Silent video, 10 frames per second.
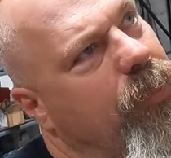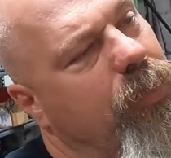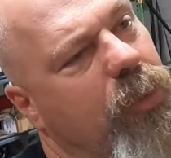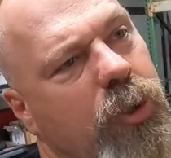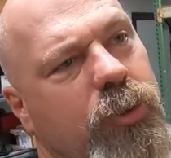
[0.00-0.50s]

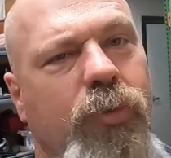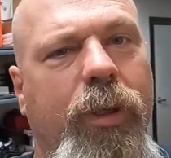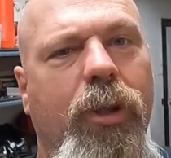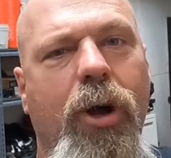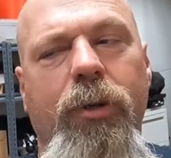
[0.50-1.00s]
or long
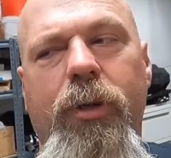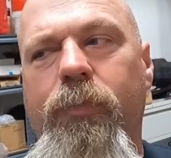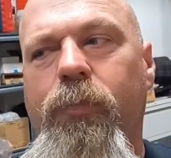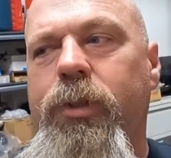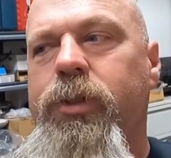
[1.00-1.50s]
story
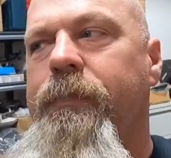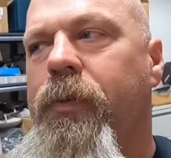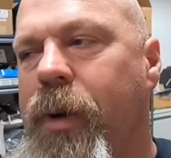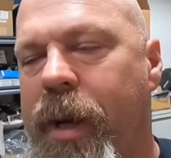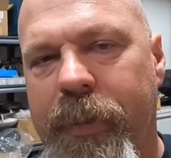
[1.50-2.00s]
longer,
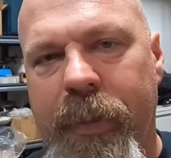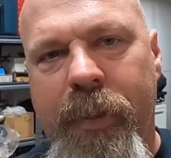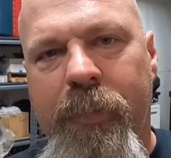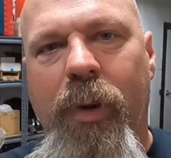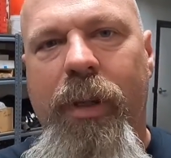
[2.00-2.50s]
whichever way,
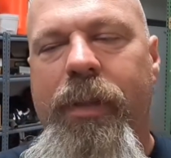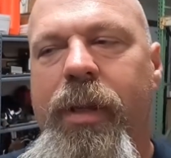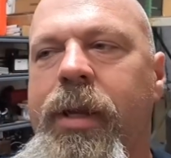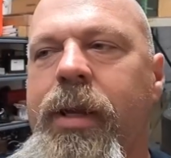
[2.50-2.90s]
but